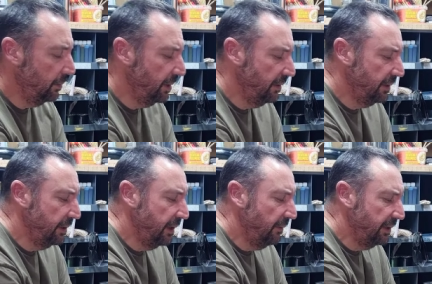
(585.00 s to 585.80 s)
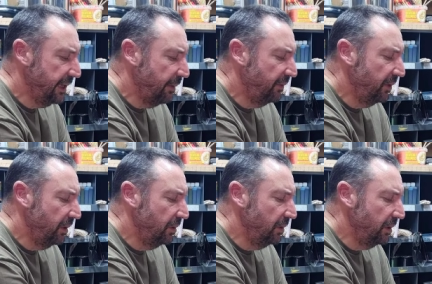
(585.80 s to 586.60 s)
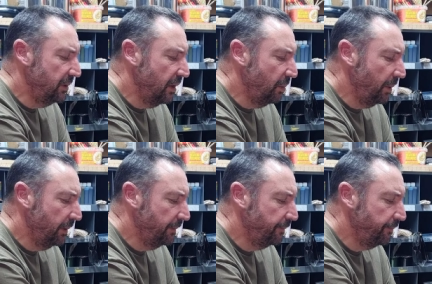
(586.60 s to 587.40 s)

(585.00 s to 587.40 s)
a little bit of a, of a dab of glue at the top,